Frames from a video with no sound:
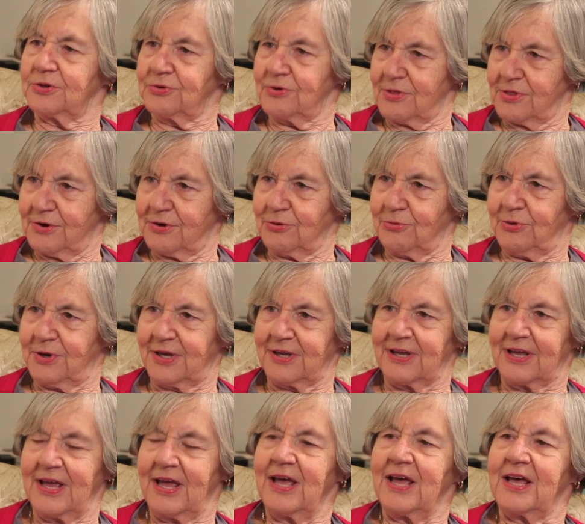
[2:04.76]
under their
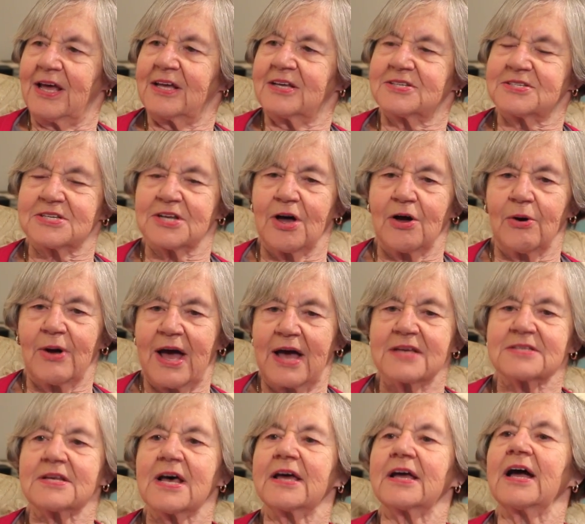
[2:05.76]
wing. So
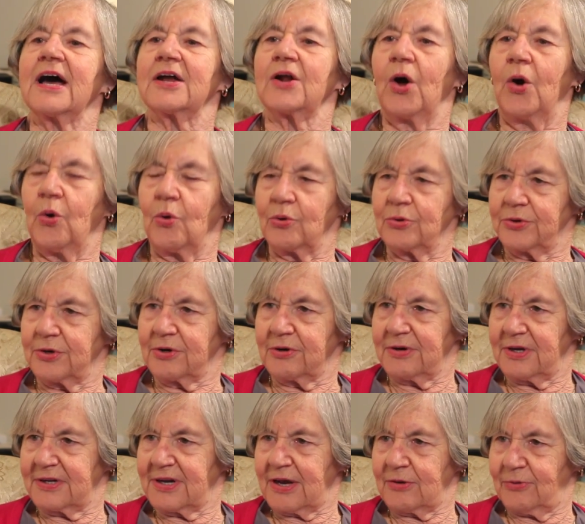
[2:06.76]
as I got
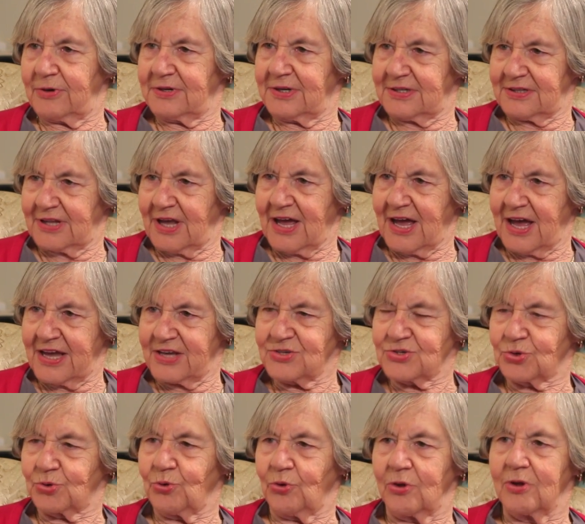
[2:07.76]
older and I went into high
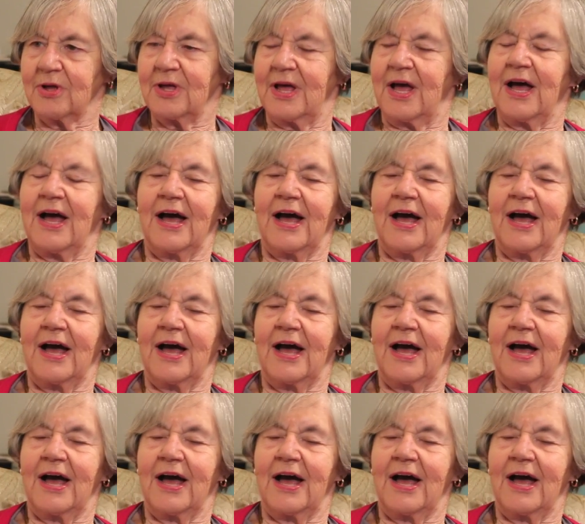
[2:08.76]
school,